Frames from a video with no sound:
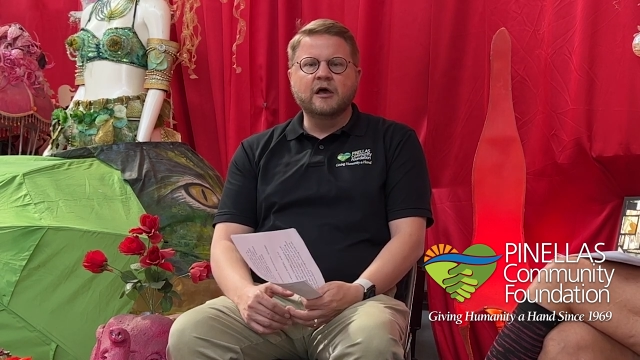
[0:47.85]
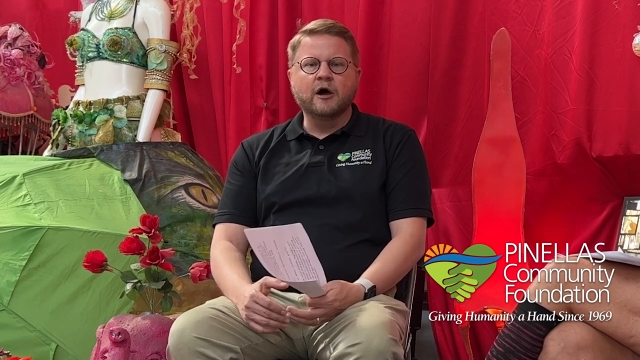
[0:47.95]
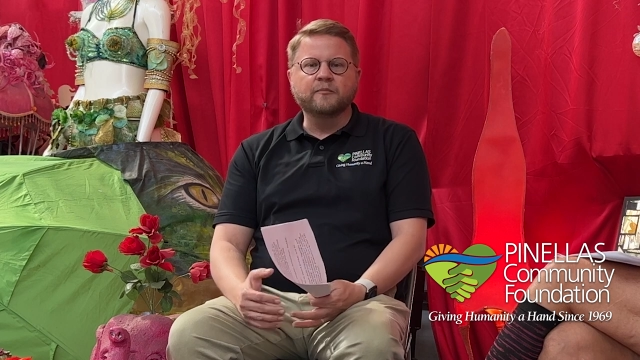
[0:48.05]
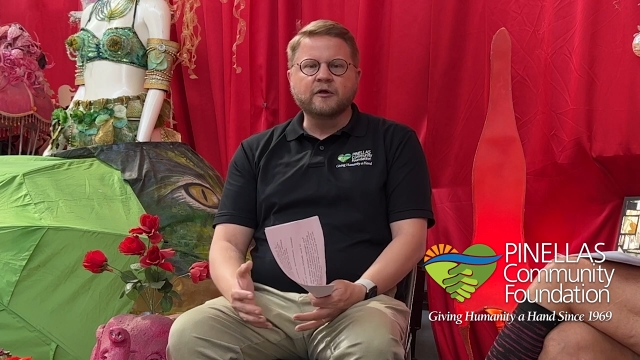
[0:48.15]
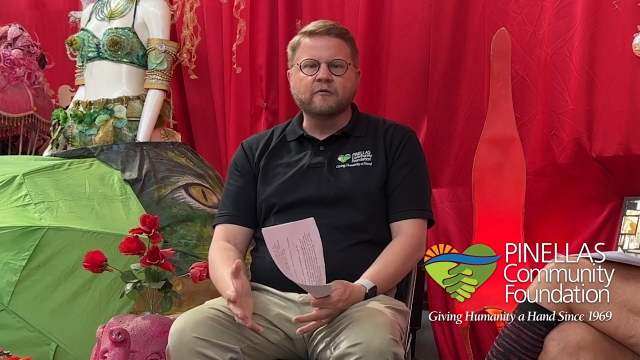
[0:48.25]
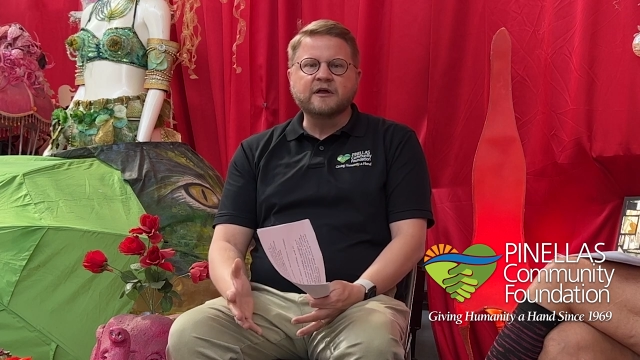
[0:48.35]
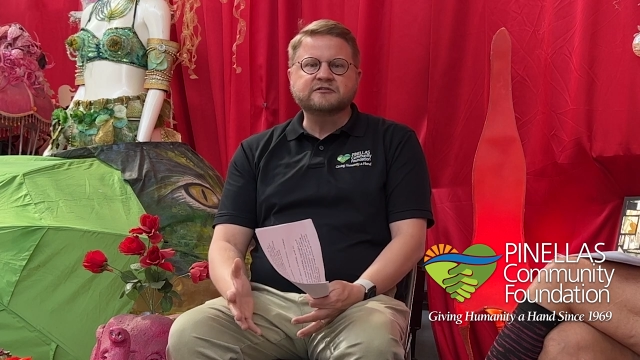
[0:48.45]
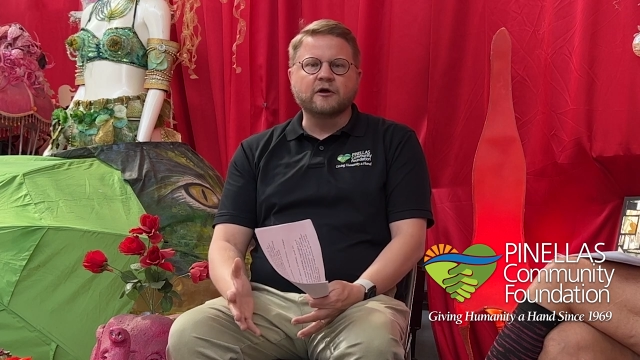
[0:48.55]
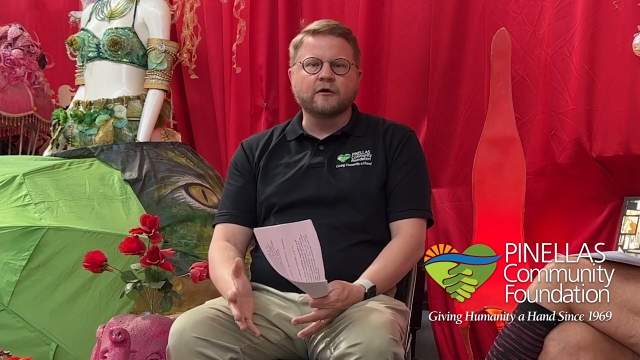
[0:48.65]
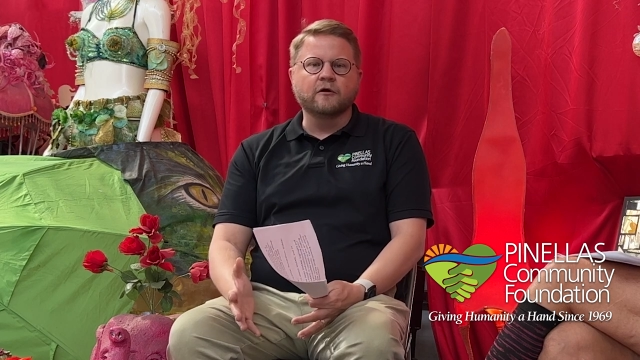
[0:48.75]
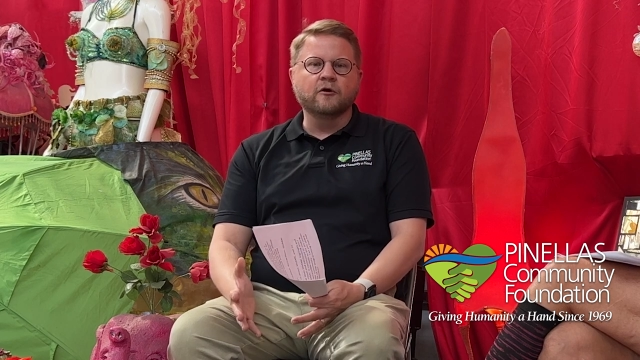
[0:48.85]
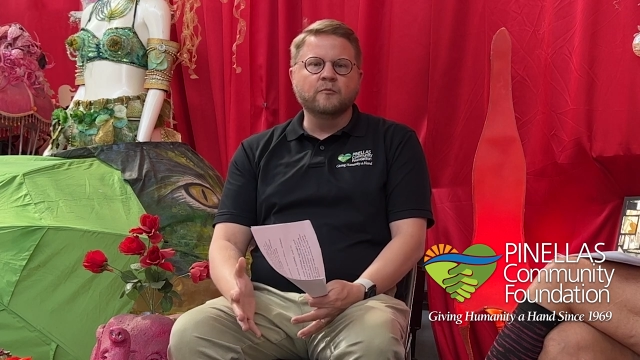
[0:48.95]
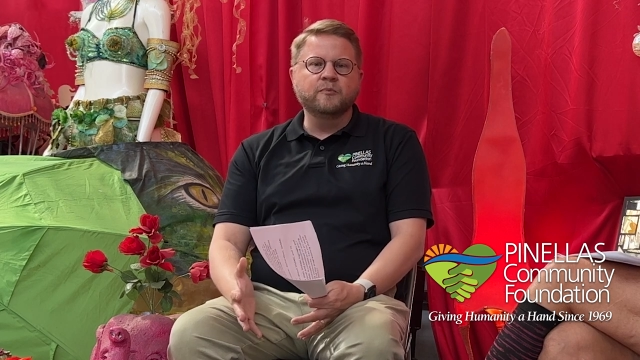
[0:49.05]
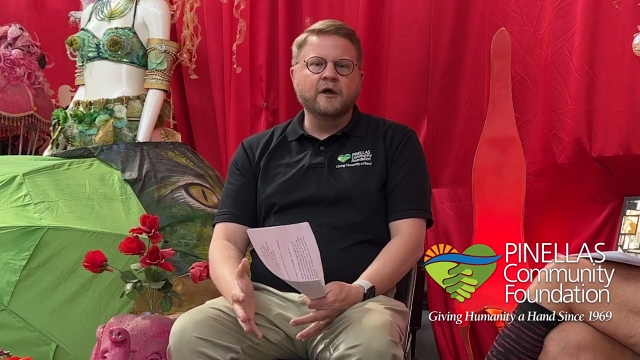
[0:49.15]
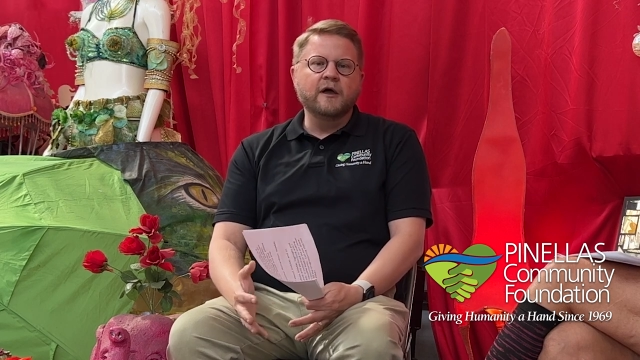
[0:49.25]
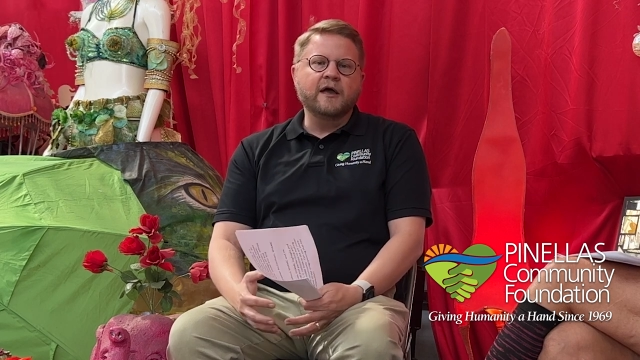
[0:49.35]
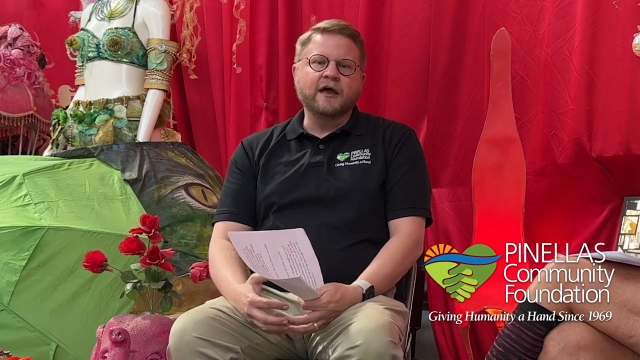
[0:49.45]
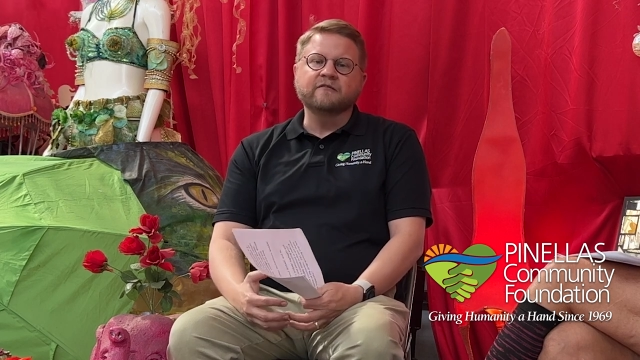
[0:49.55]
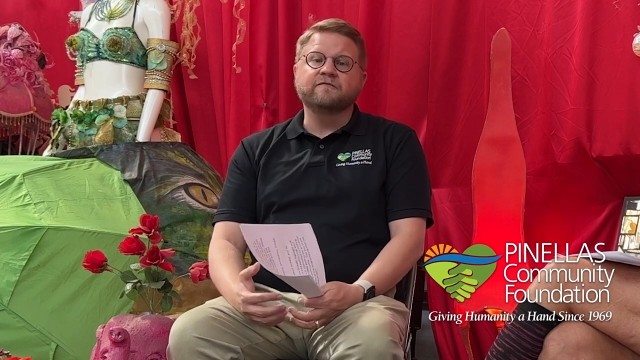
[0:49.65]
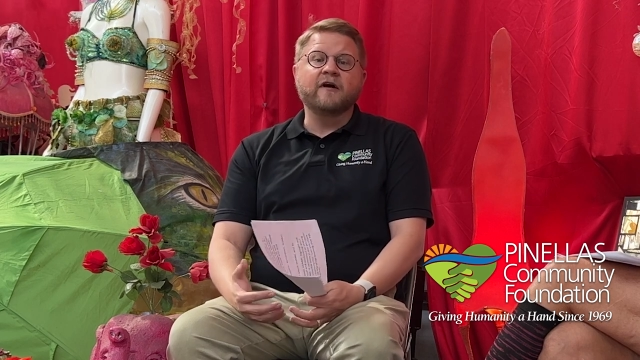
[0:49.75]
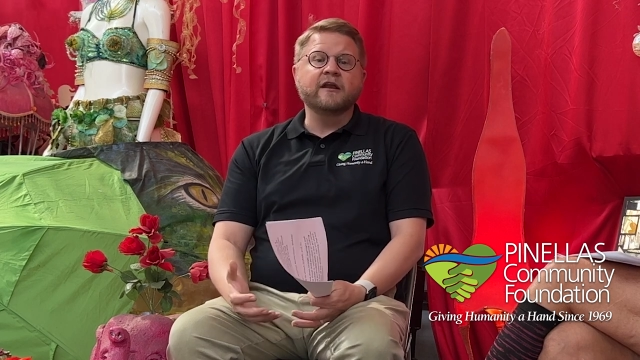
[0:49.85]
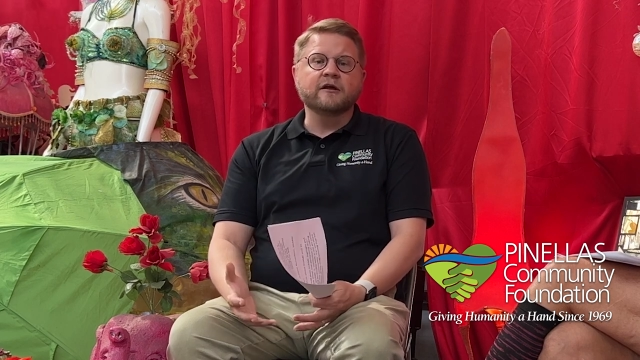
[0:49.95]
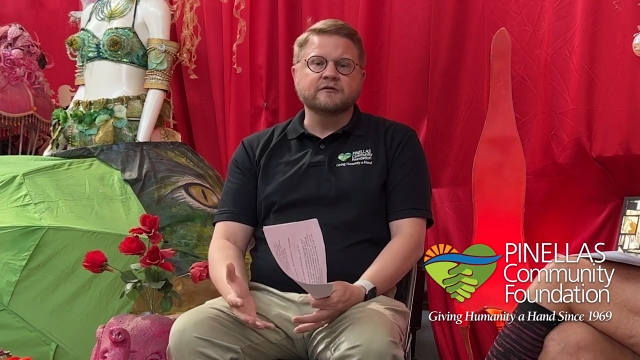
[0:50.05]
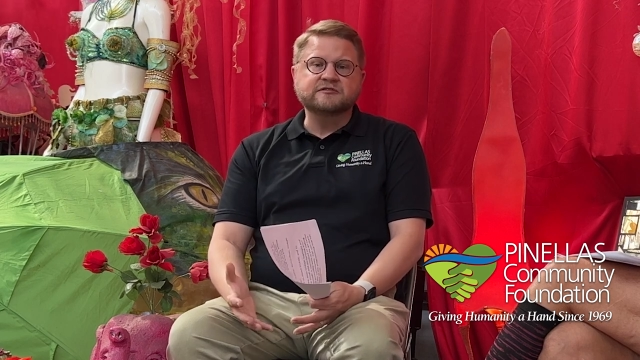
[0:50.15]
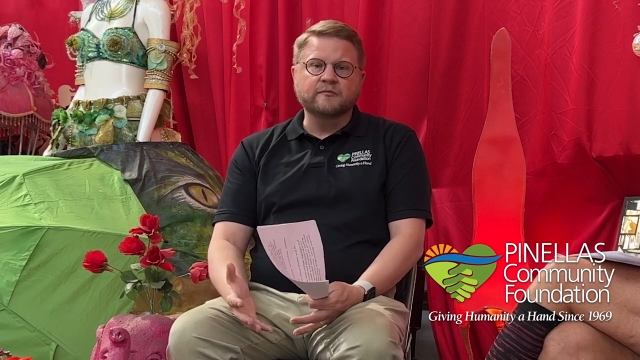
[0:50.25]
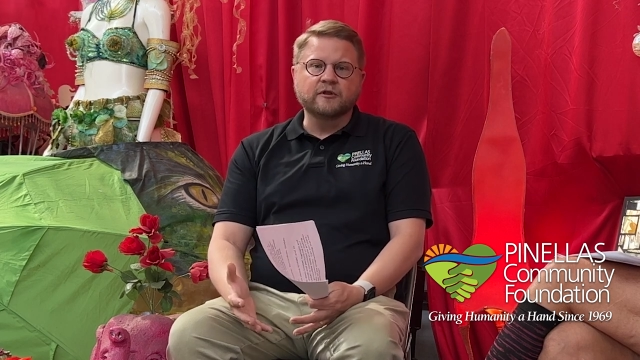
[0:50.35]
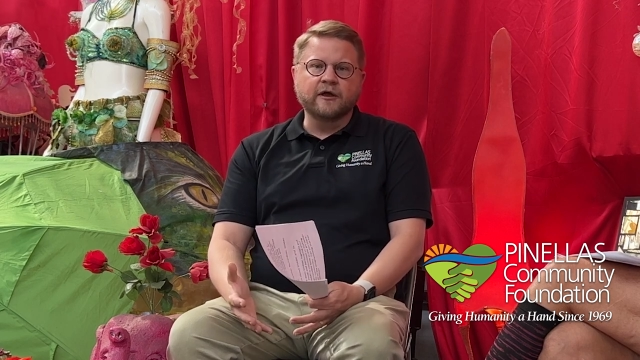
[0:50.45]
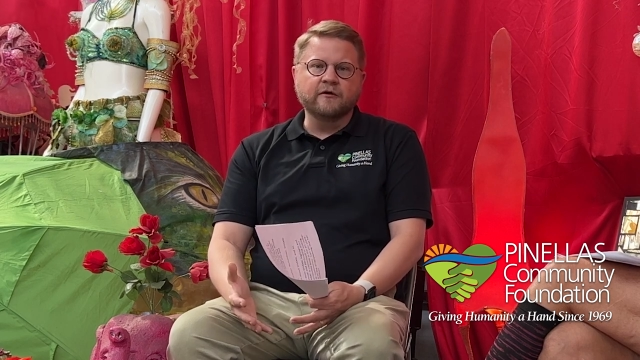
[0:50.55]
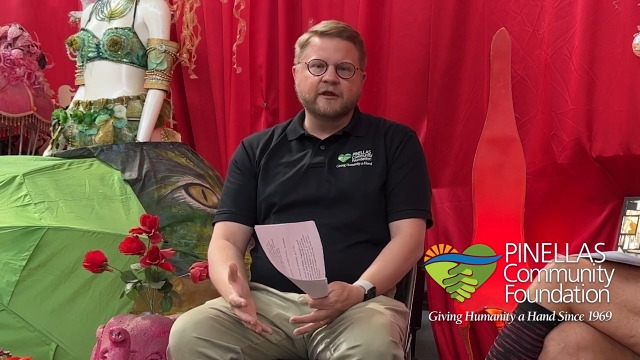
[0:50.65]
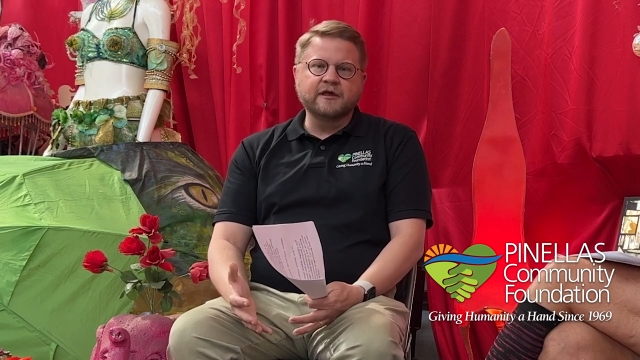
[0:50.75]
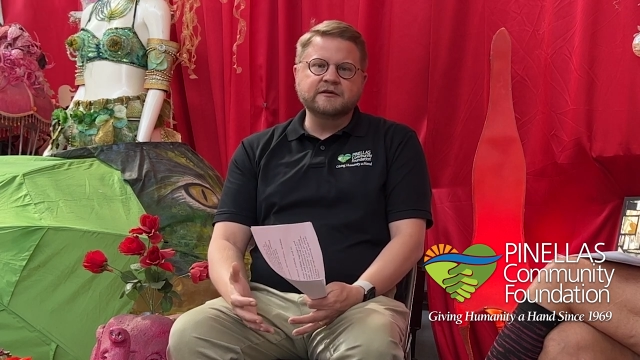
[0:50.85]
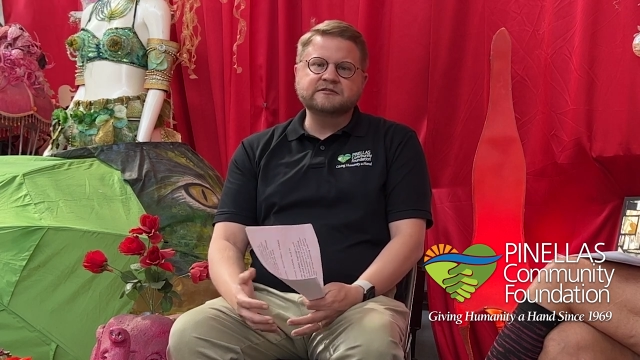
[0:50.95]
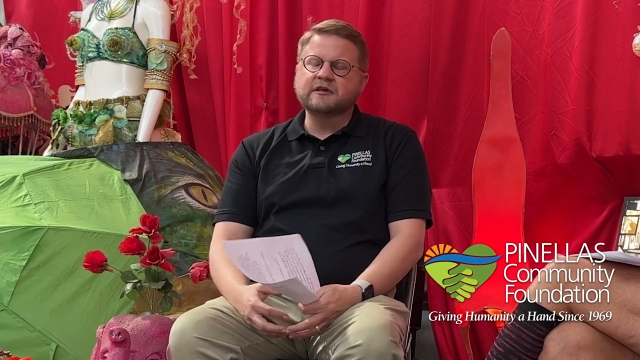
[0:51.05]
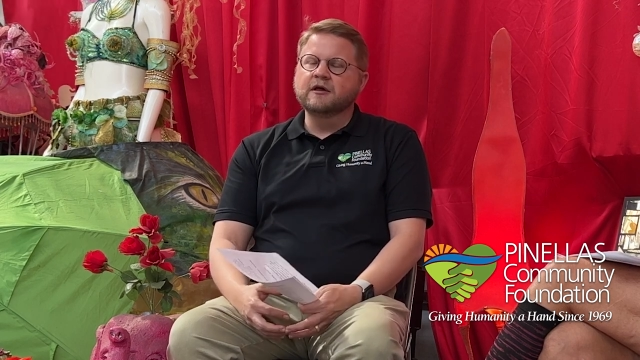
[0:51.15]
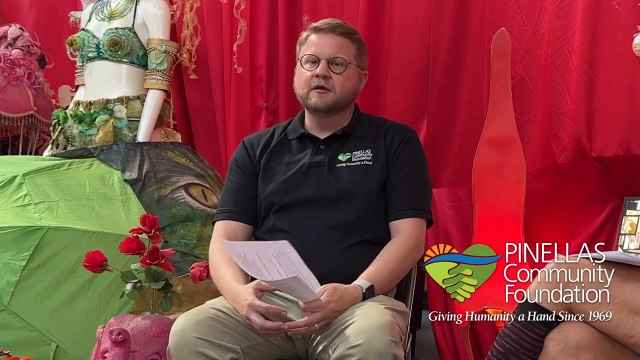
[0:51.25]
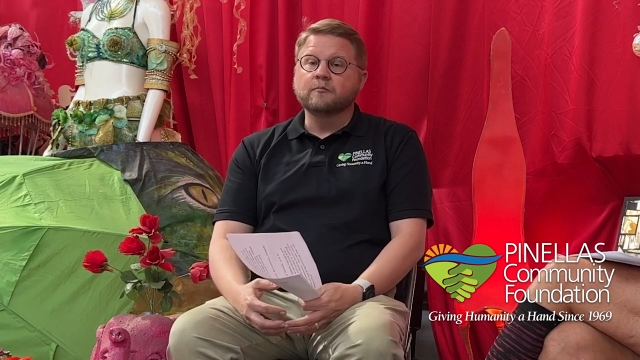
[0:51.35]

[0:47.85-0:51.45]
helping raise our hope, and finding our similarities,